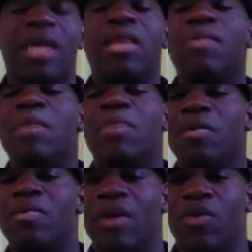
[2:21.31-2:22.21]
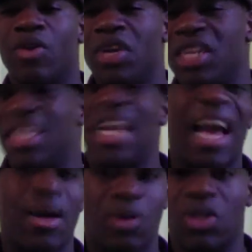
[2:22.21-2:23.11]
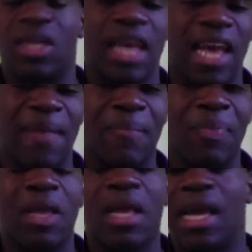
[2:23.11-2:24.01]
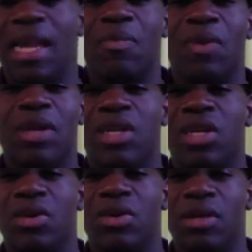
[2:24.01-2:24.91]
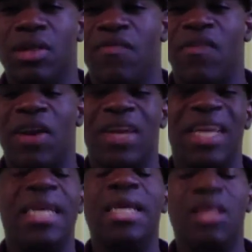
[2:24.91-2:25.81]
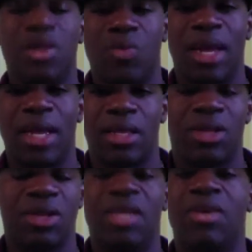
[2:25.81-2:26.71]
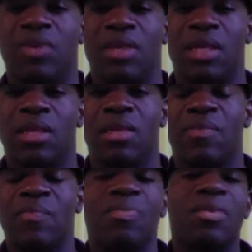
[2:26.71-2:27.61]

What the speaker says: So that's the main problem that we're going to tackle today. And I'm going to show you some very easy ways to deal with this.